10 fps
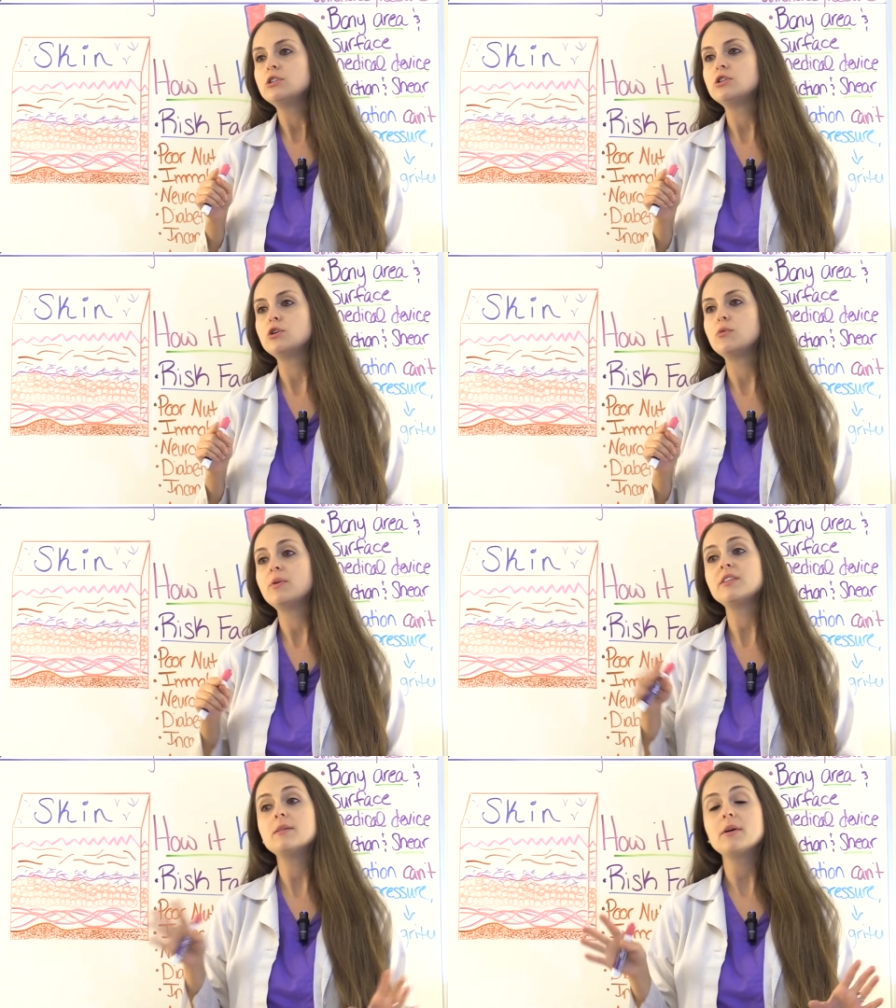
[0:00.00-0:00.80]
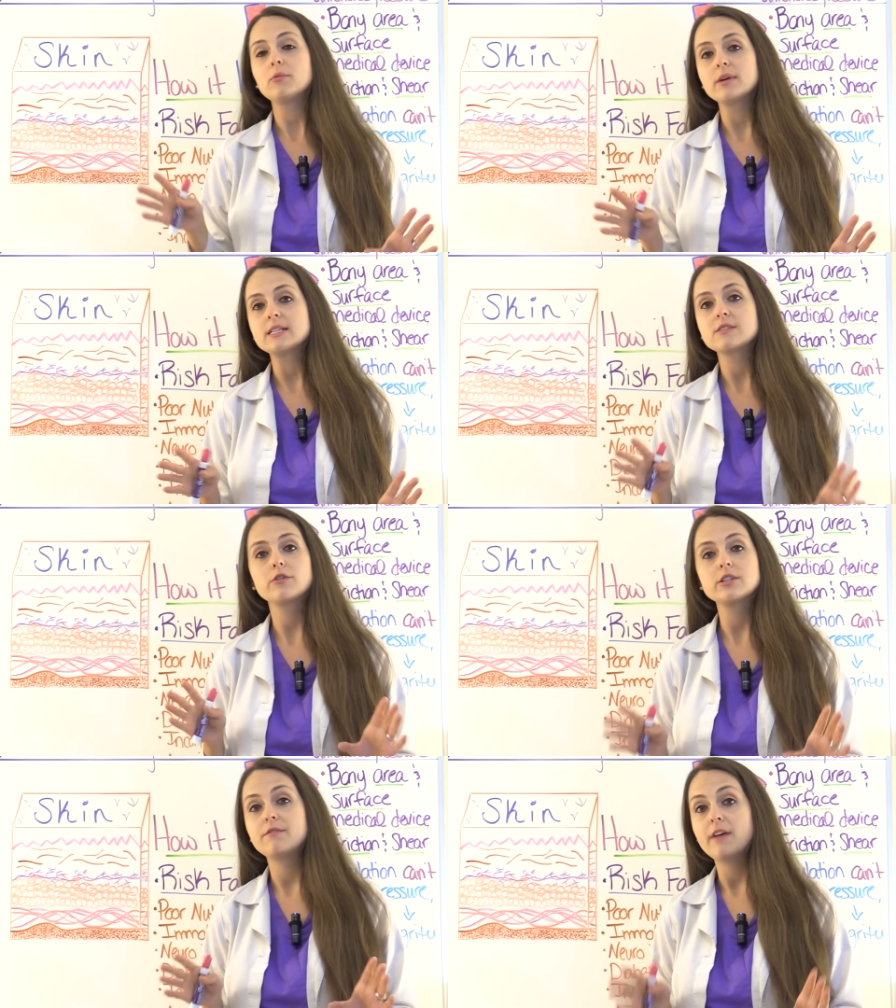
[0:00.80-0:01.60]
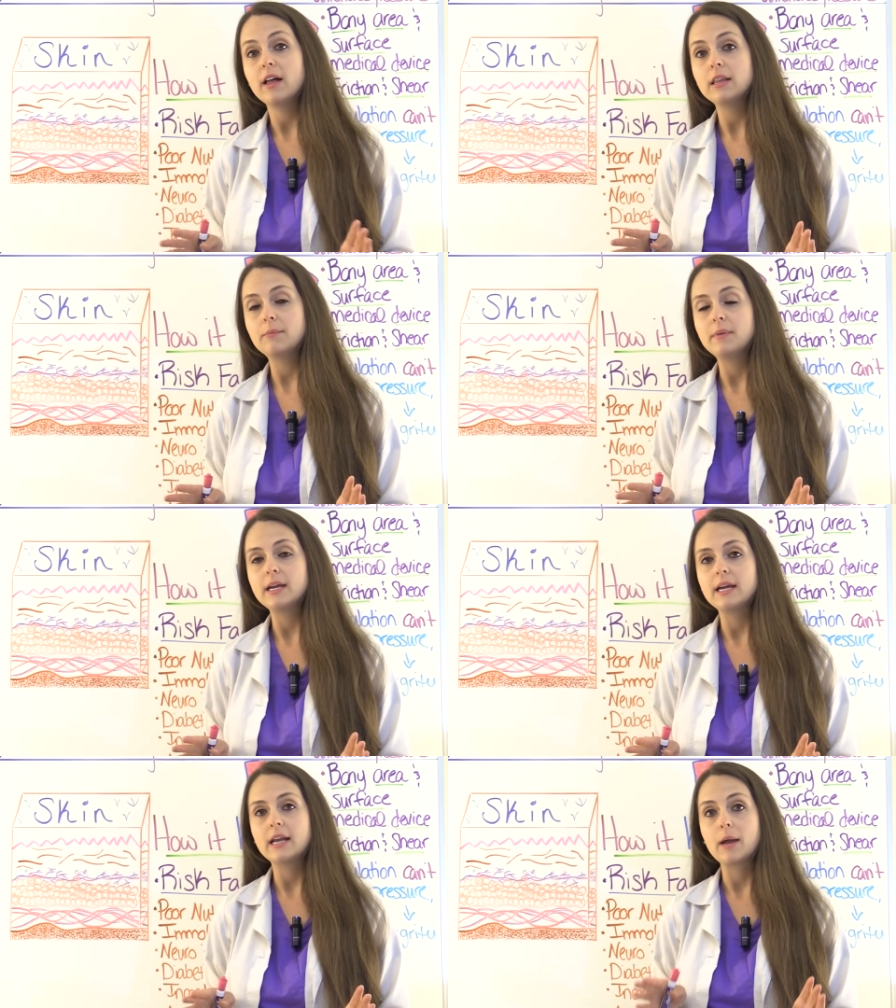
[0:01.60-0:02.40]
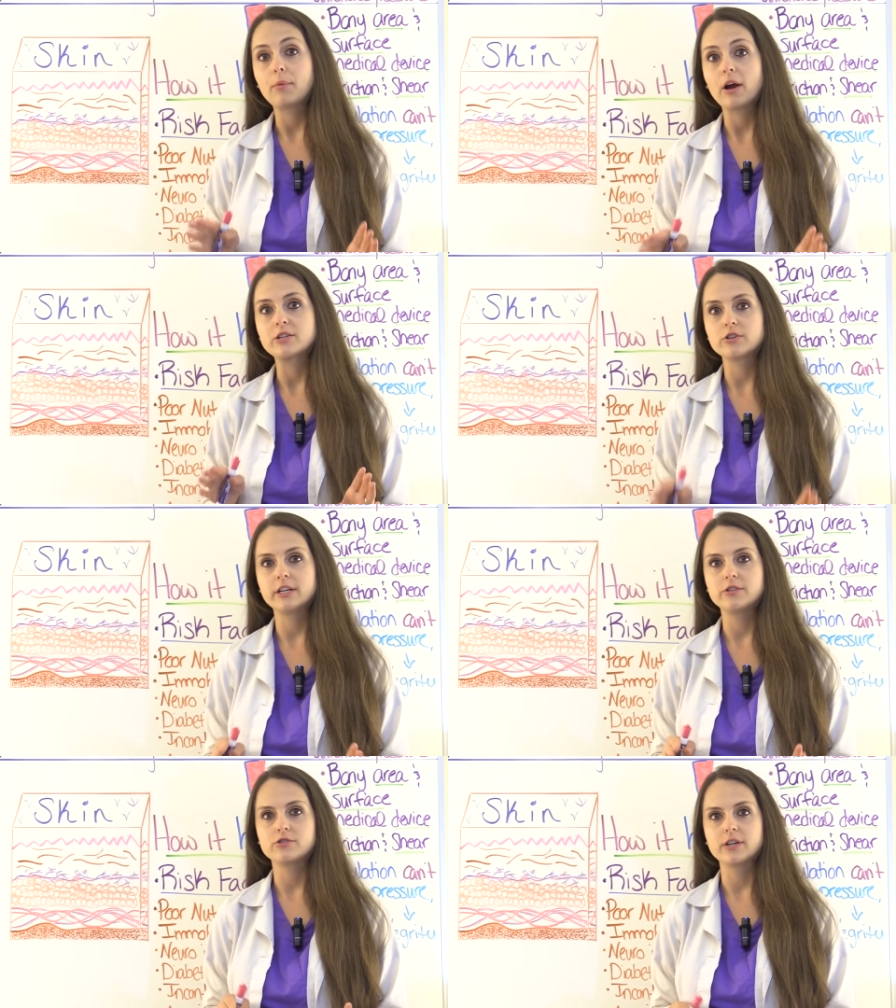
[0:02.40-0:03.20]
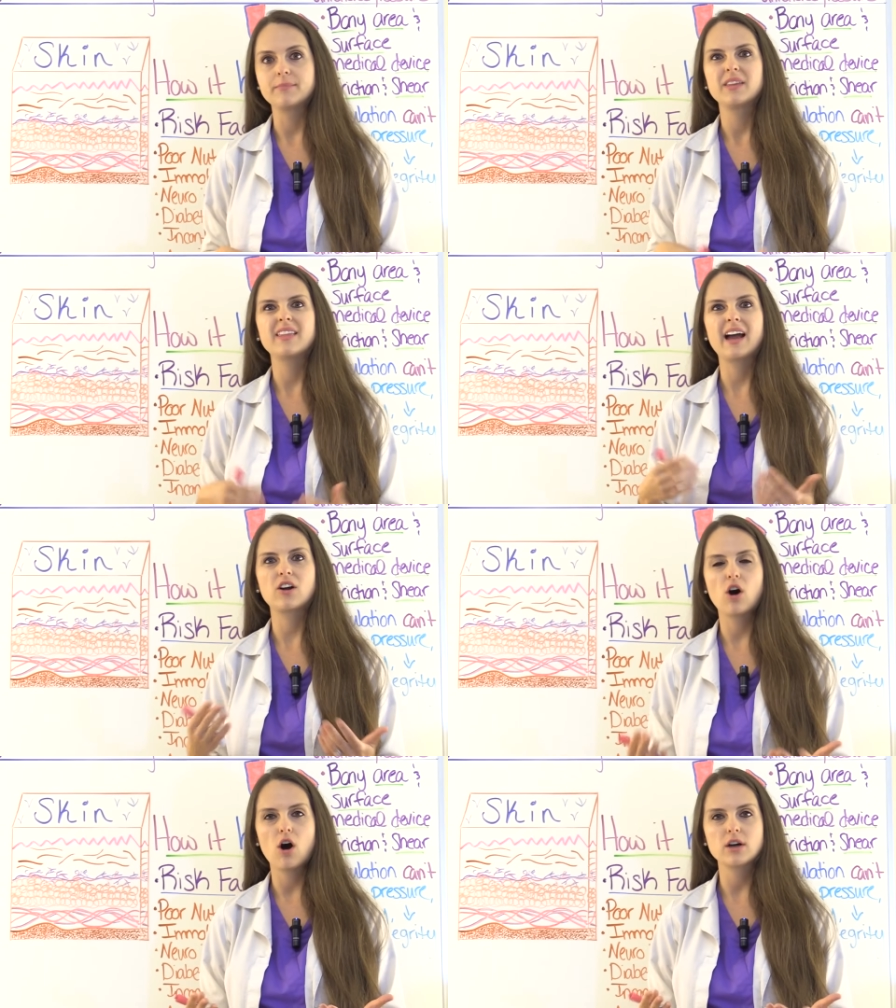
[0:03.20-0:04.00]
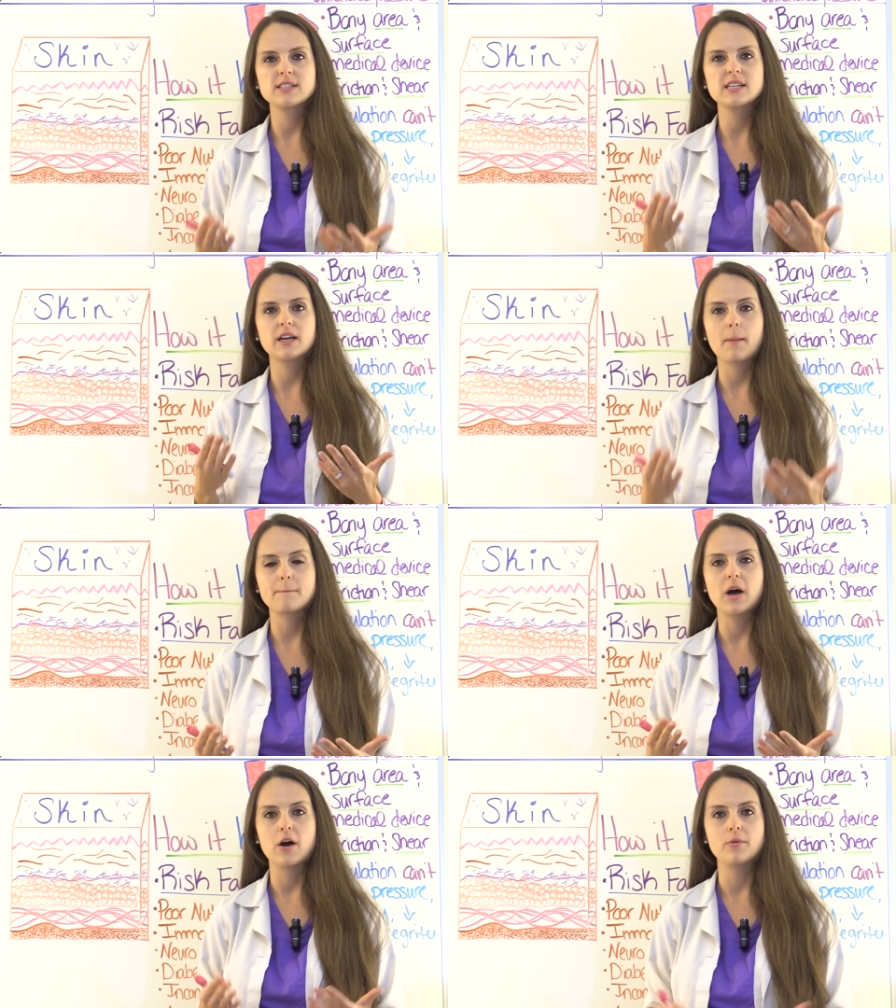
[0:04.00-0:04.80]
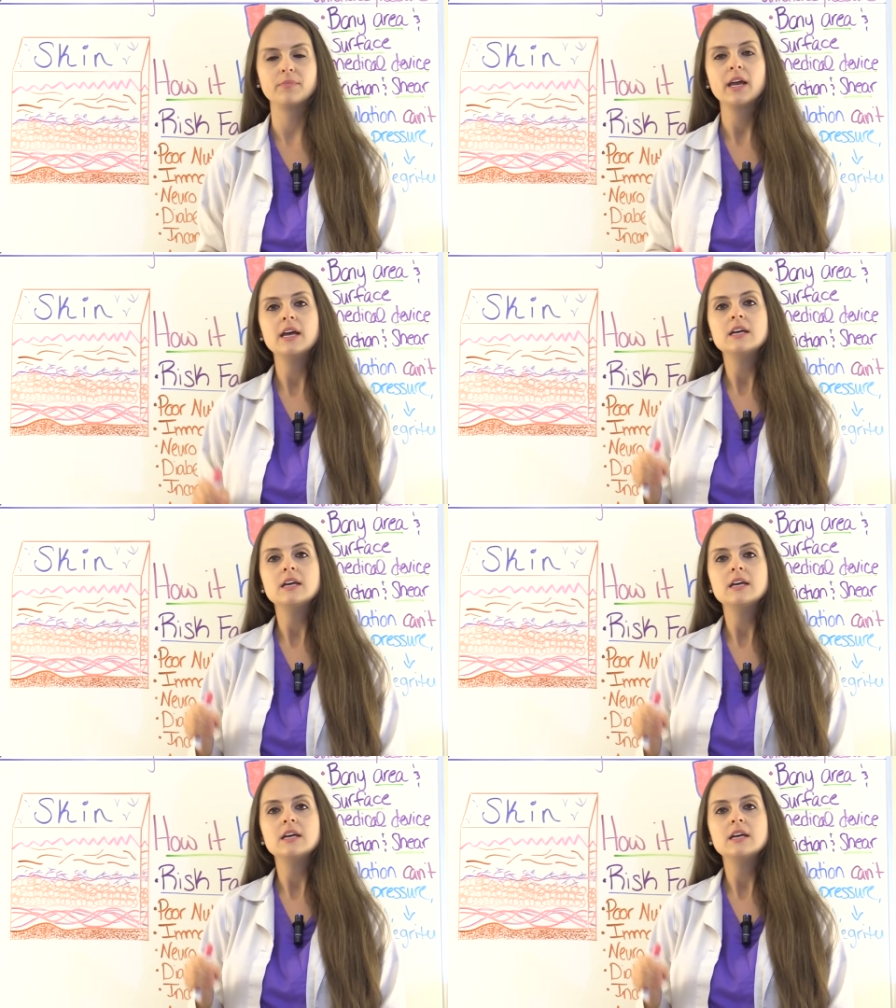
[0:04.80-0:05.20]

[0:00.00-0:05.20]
to put them at risk for developing a pressure injury, that coccyx bone.